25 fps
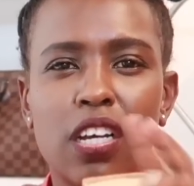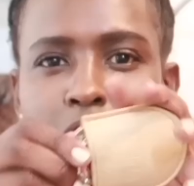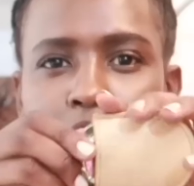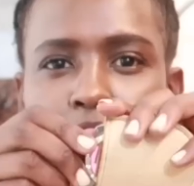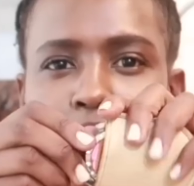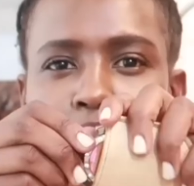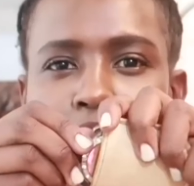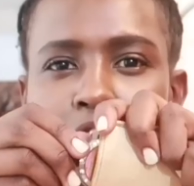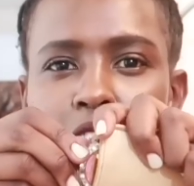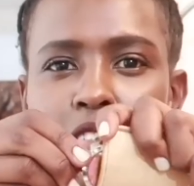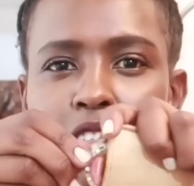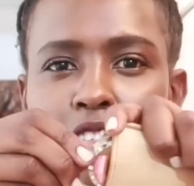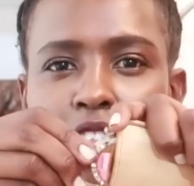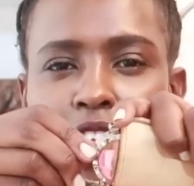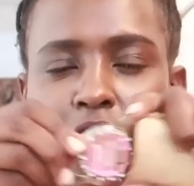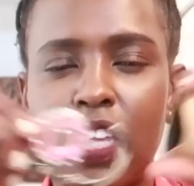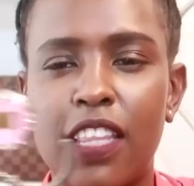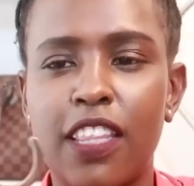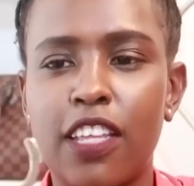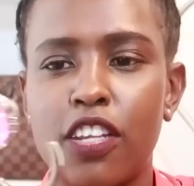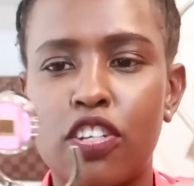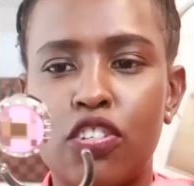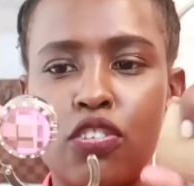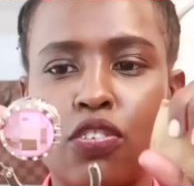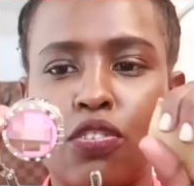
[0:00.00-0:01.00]
You know the thing
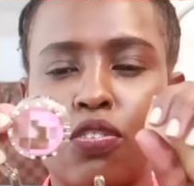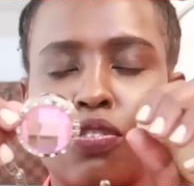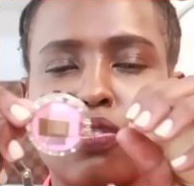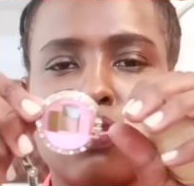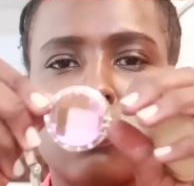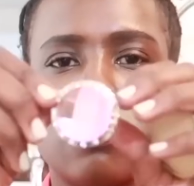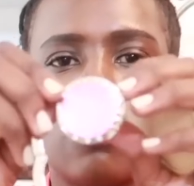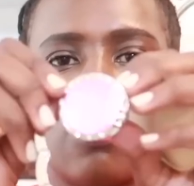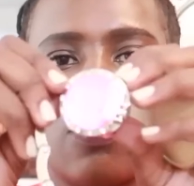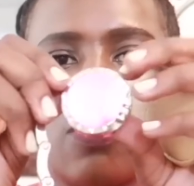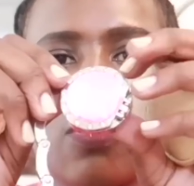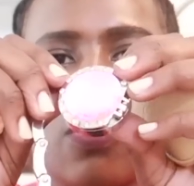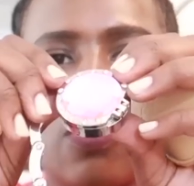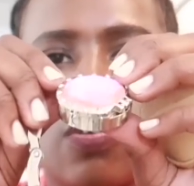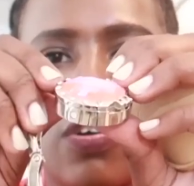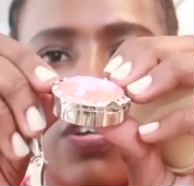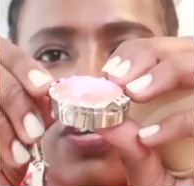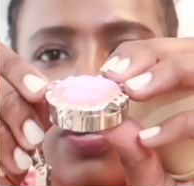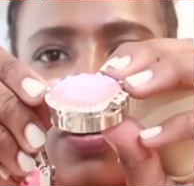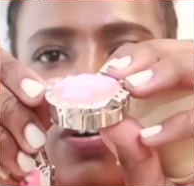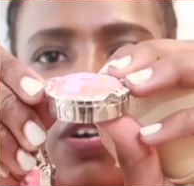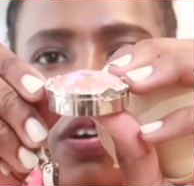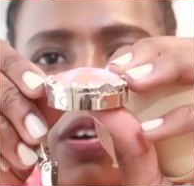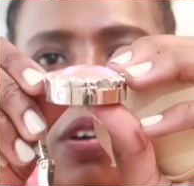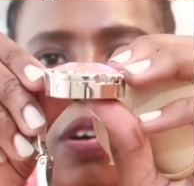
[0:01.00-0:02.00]
that you use to hook
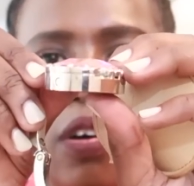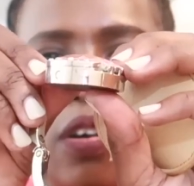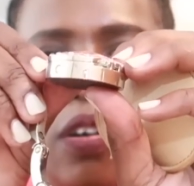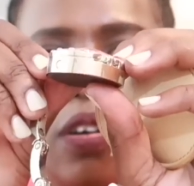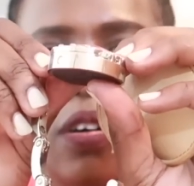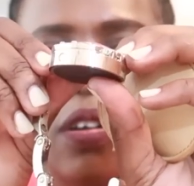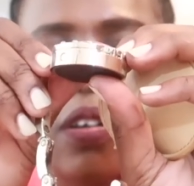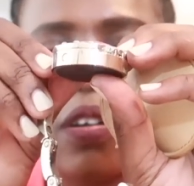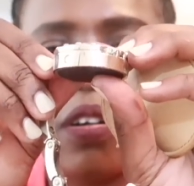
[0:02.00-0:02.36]
your,